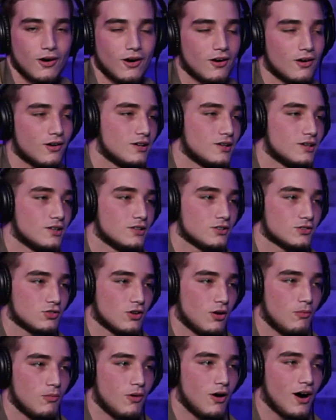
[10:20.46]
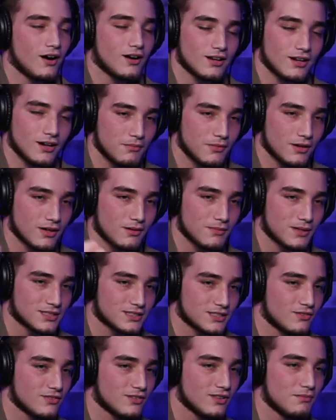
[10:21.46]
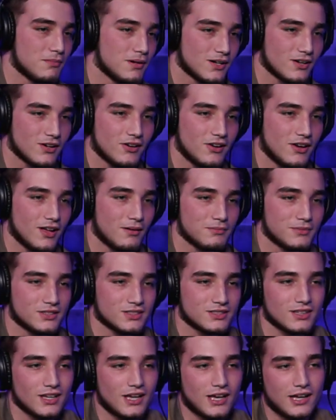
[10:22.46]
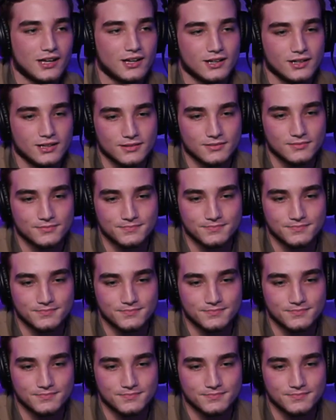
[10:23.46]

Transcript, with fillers: the wall. So I'm walking, I'm looking myself in the mirror and I'm just like